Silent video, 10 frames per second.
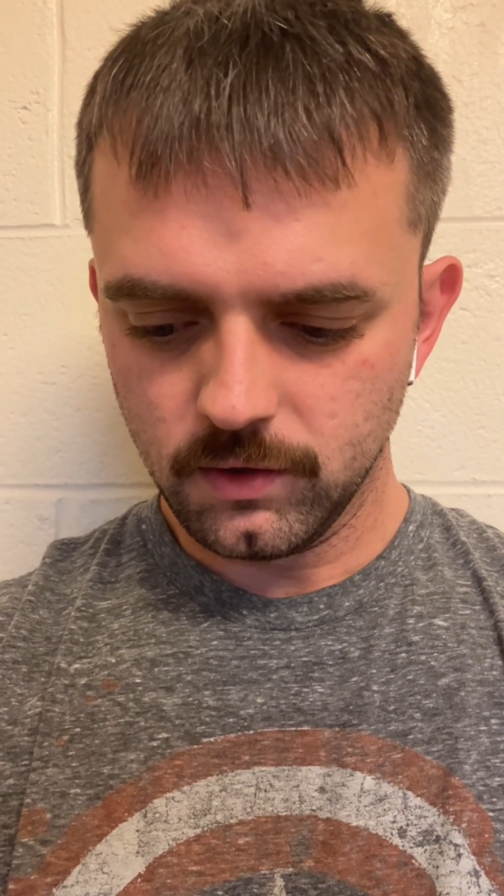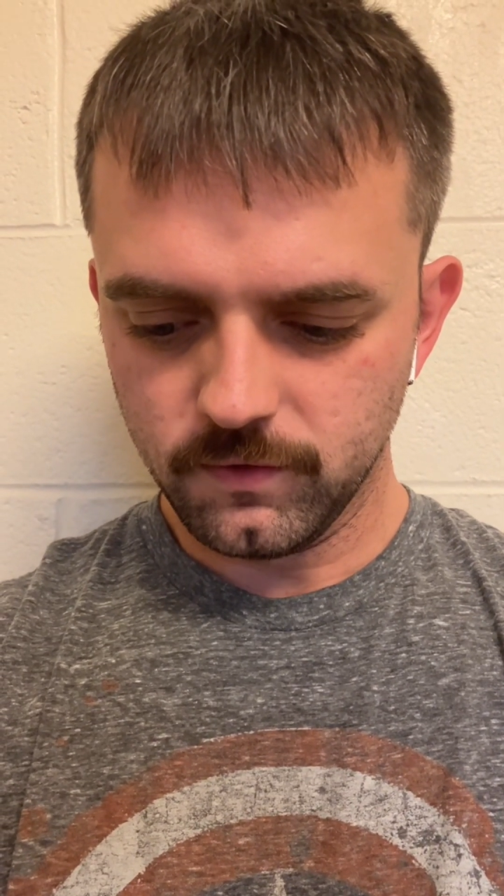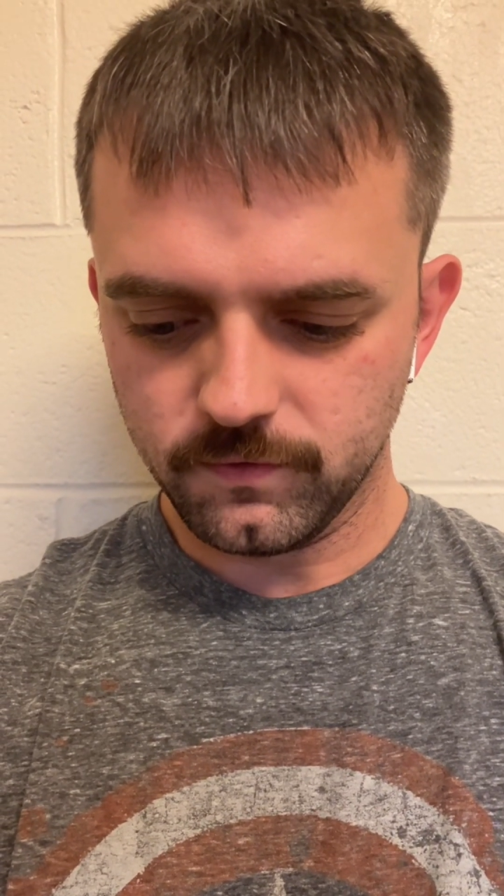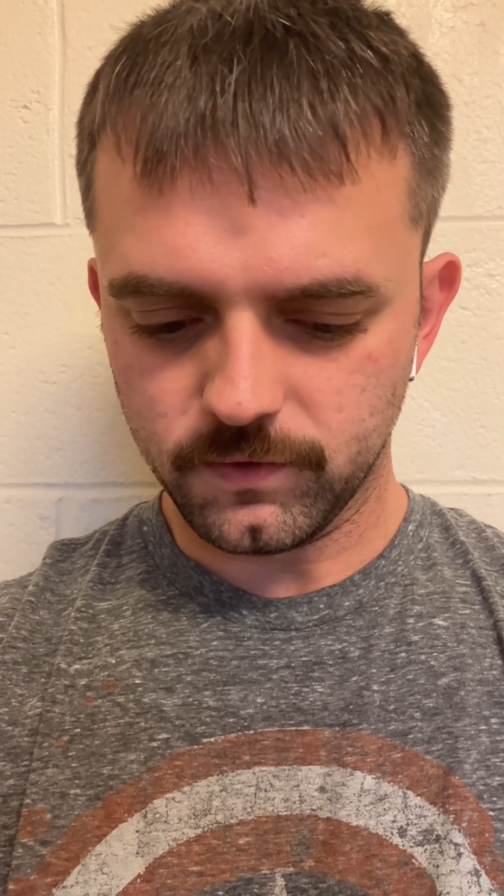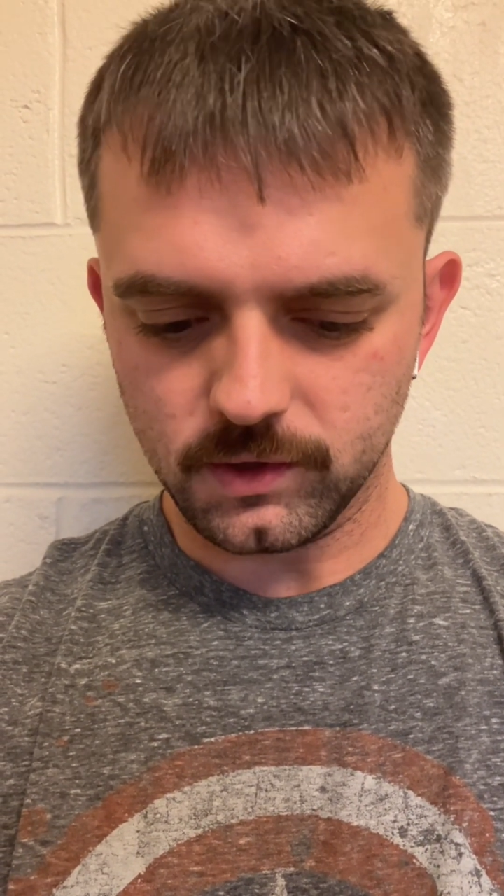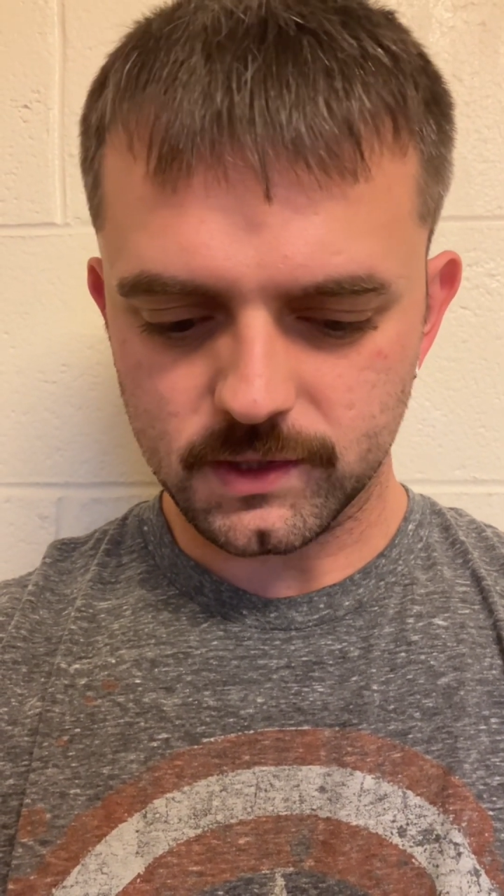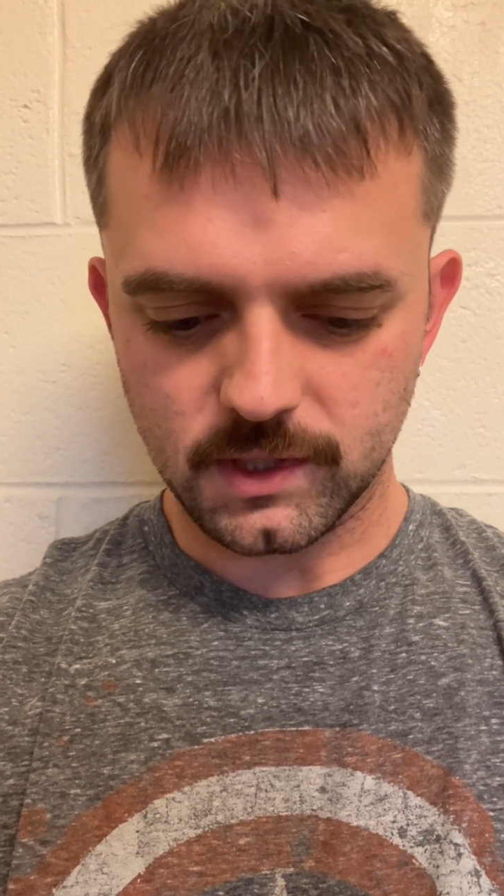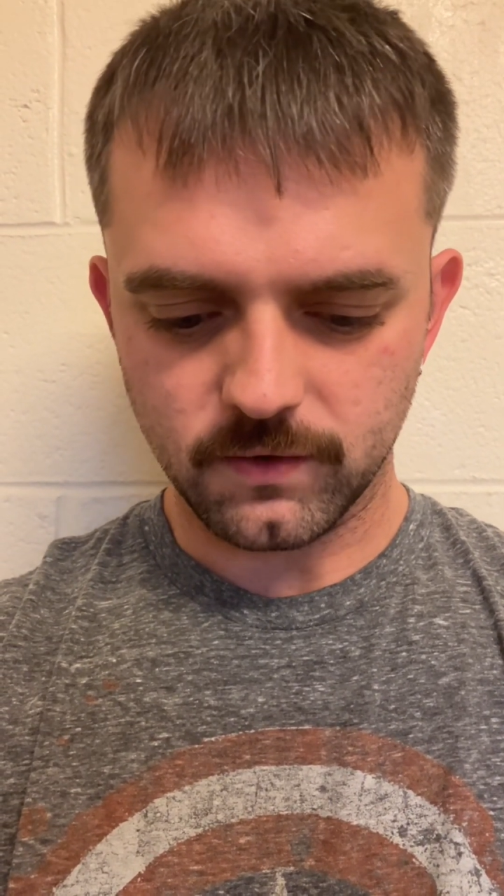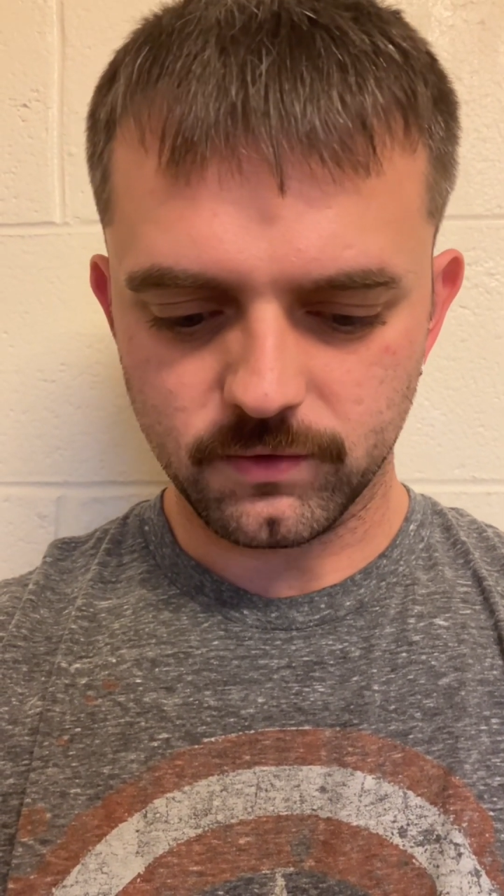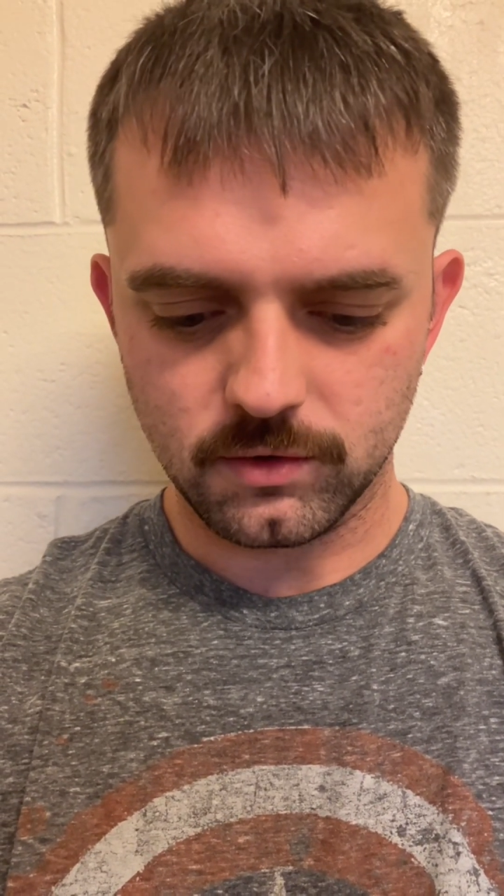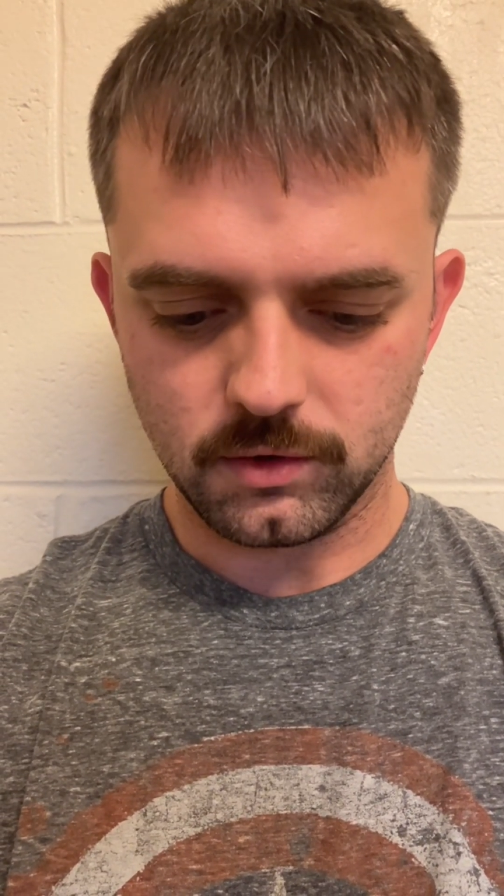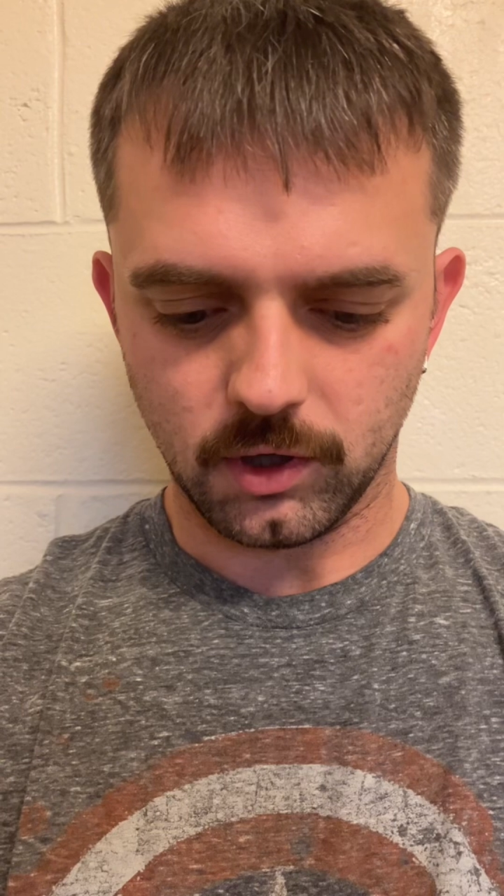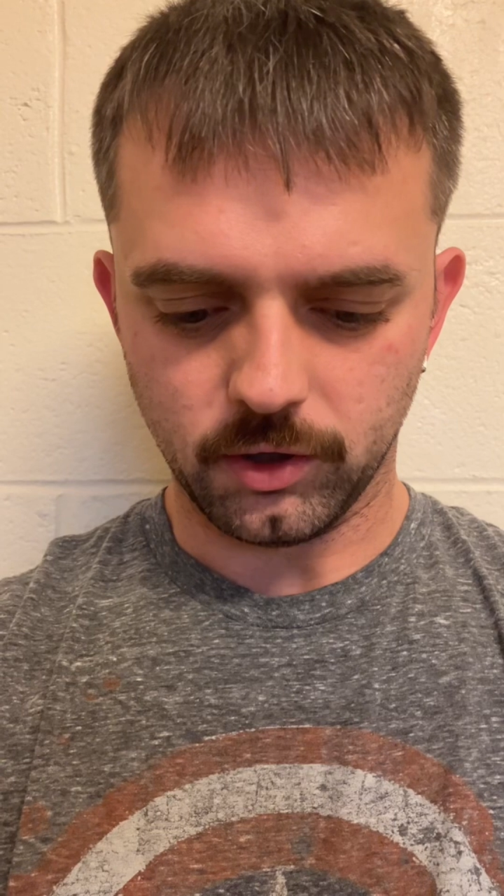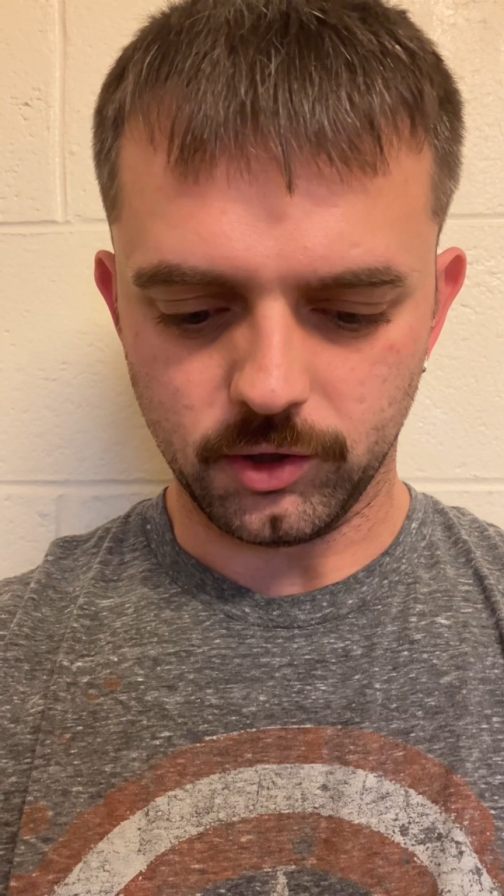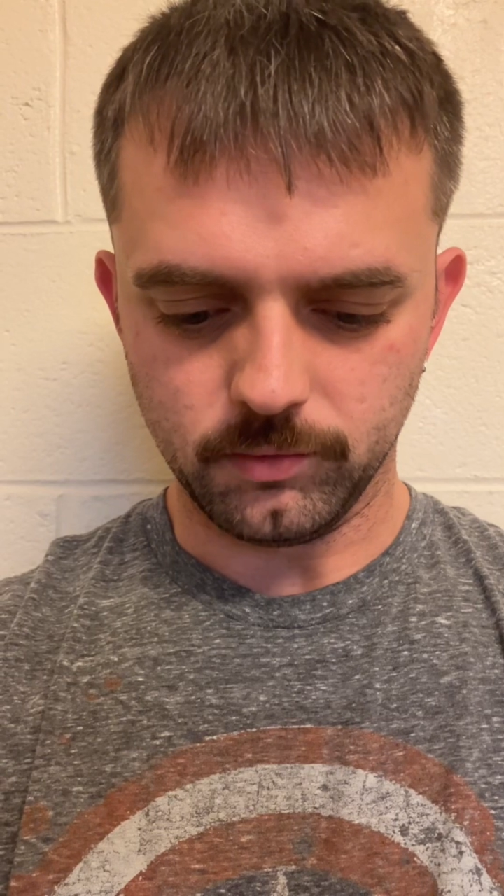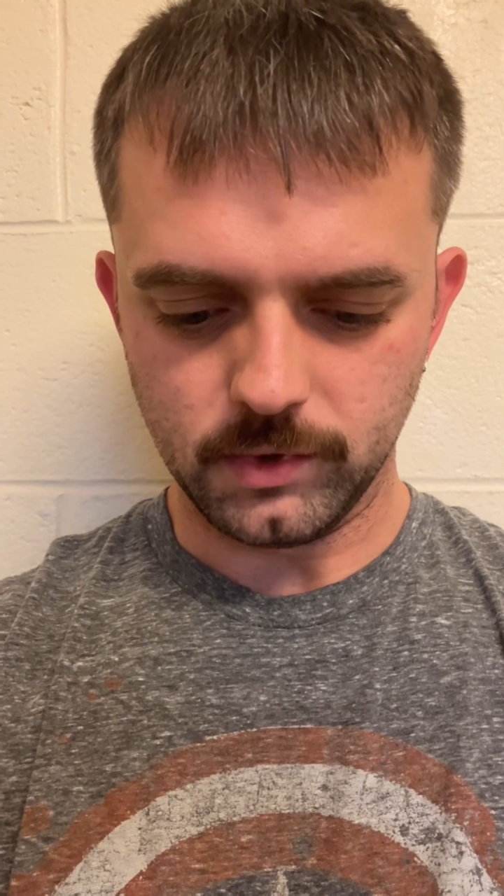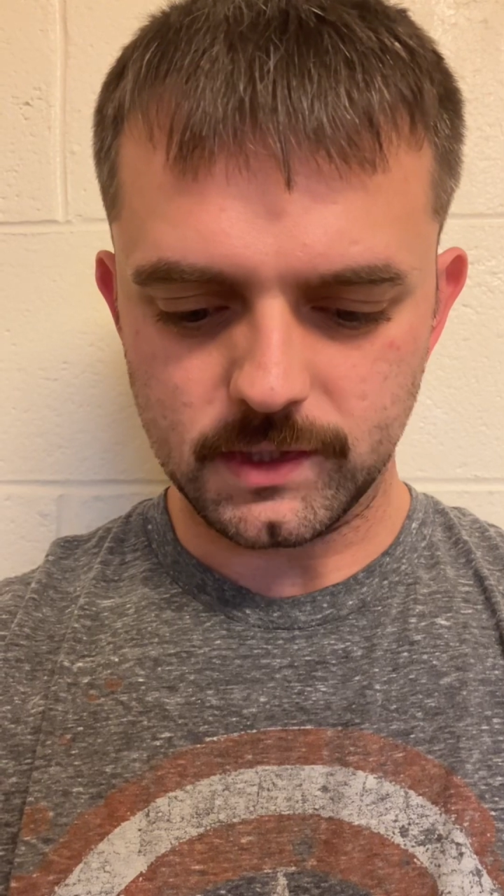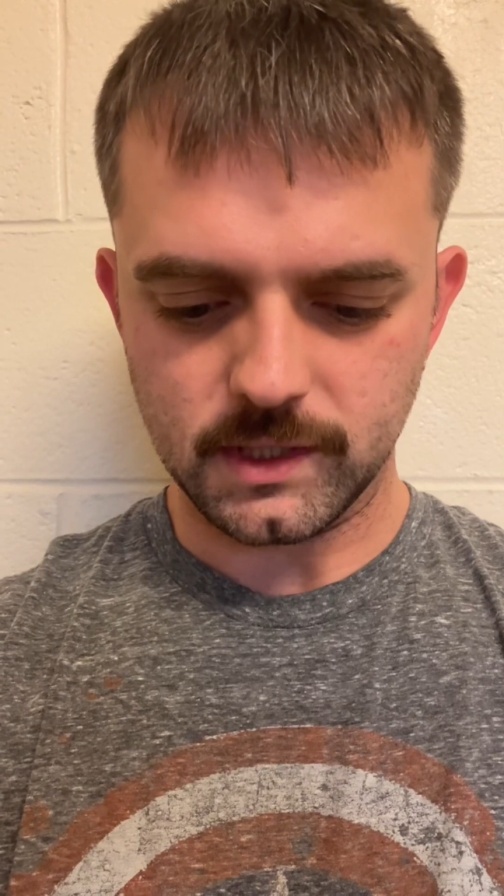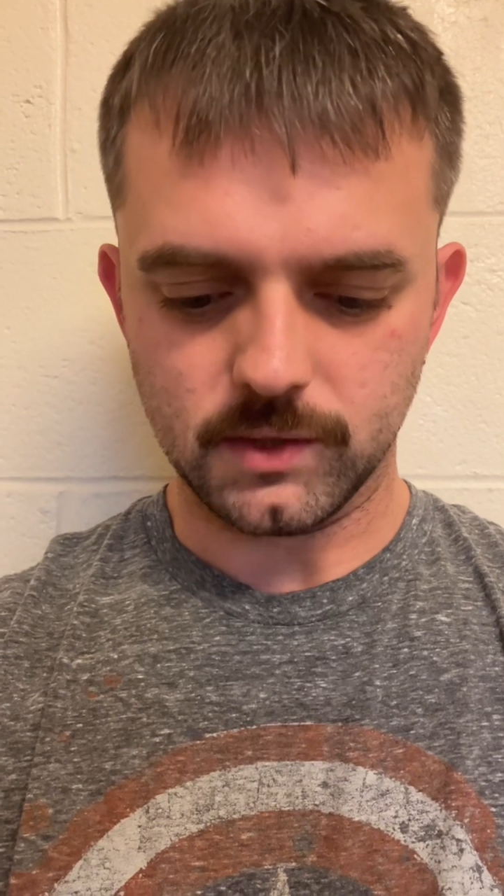philosophical arguments as